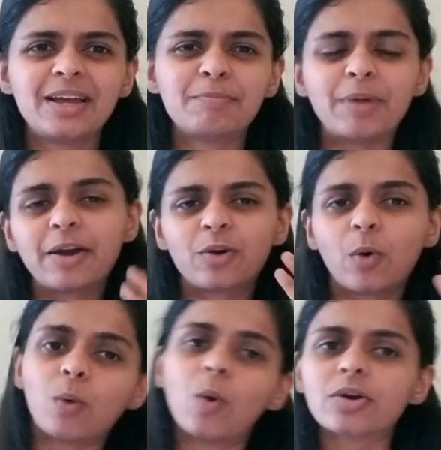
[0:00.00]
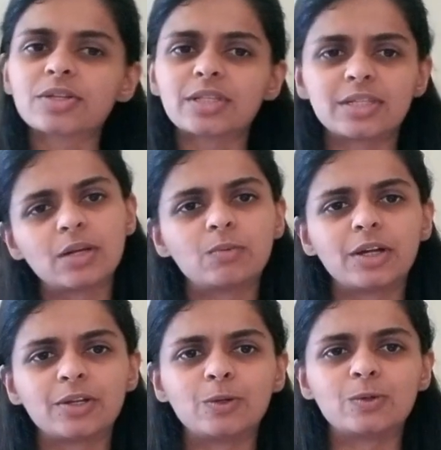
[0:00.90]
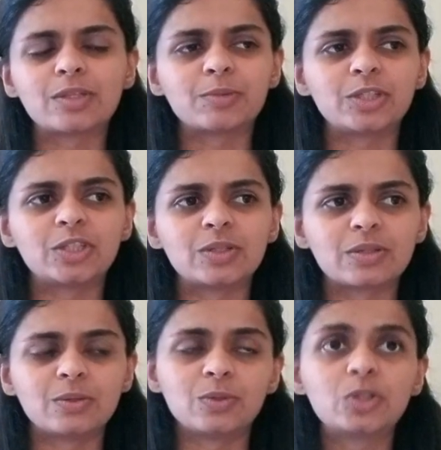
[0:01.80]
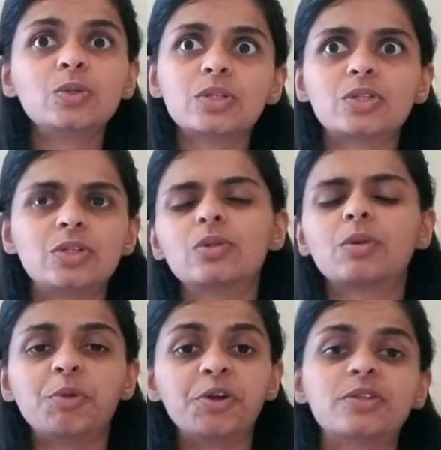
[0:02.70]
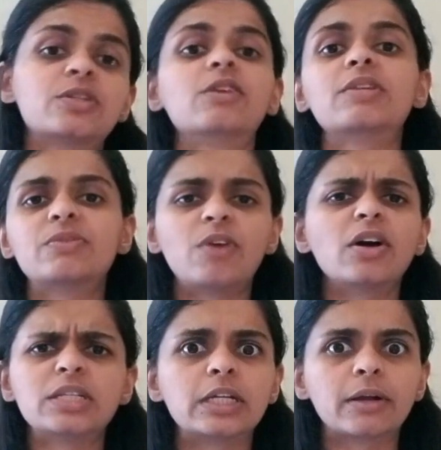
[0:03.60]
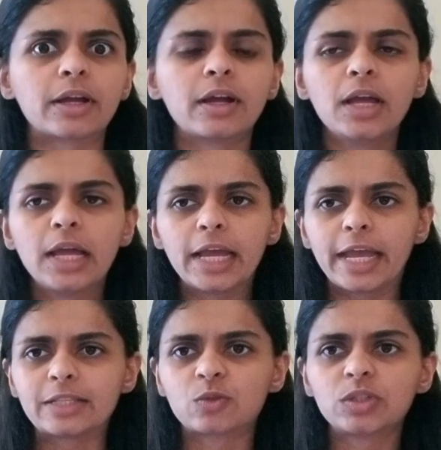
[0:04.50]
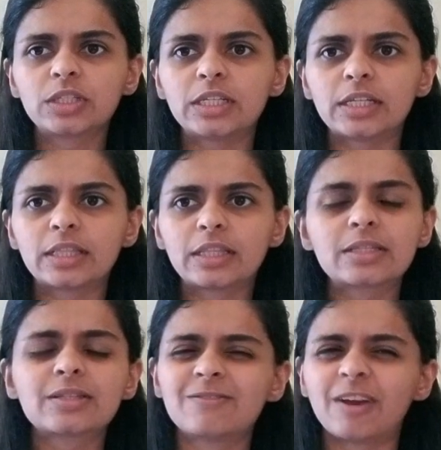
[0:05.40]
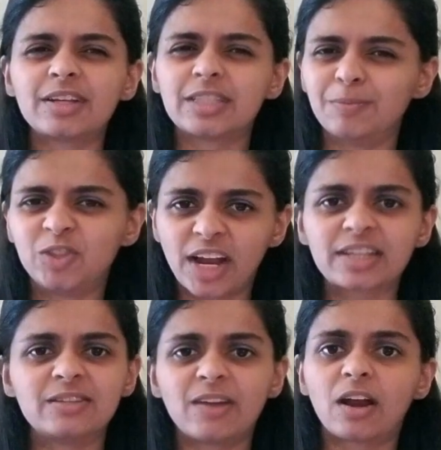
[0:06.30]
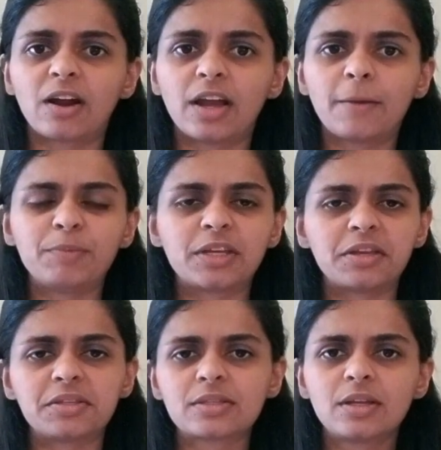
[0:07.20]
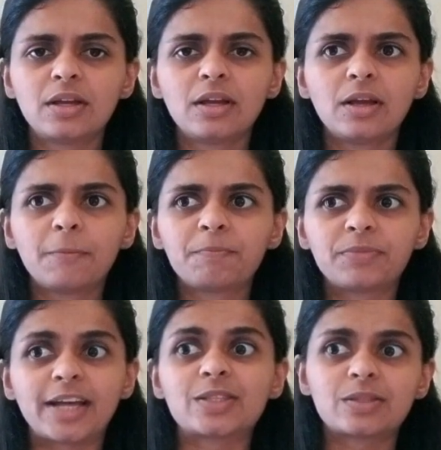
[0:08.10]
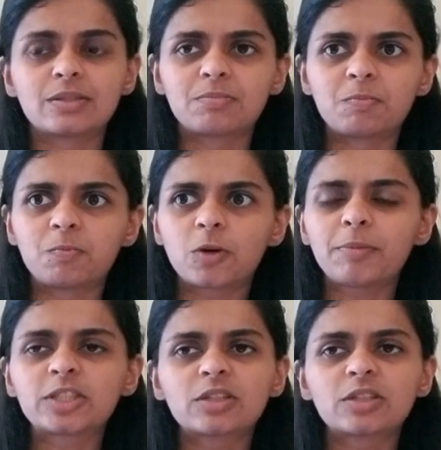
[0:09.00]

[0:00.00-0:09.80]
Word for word: better or worse than someone who simply chooses who chooses to do community service, volunteering. It's really this is a very subjective area because that's pretty much the